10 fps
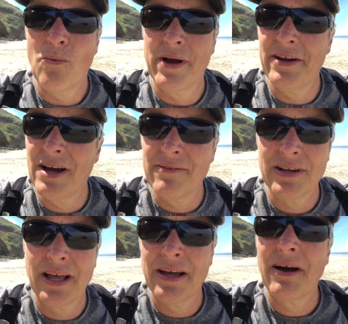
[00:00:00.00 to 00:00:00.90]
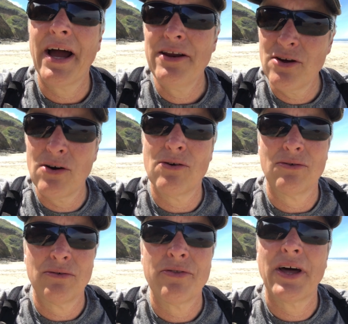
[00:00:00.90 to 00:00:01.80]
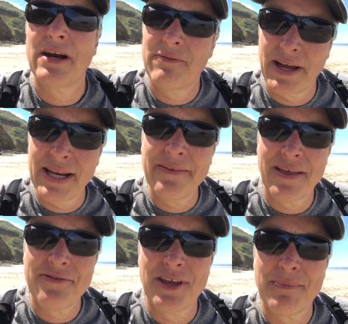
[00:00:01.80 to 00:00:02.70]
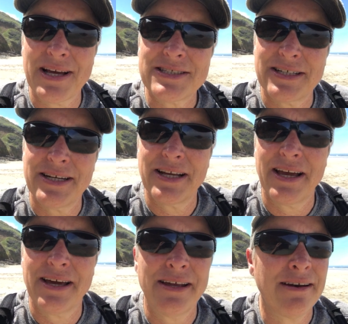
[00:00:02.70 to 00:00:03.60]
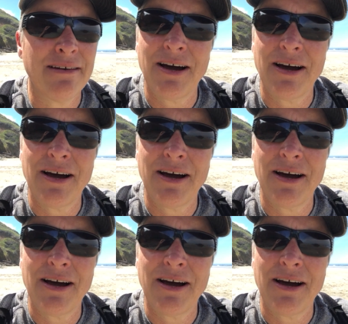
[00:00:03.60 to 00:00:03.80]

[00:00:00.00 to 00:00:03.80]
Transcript: when you have a light, I know that if I get in that same accident again,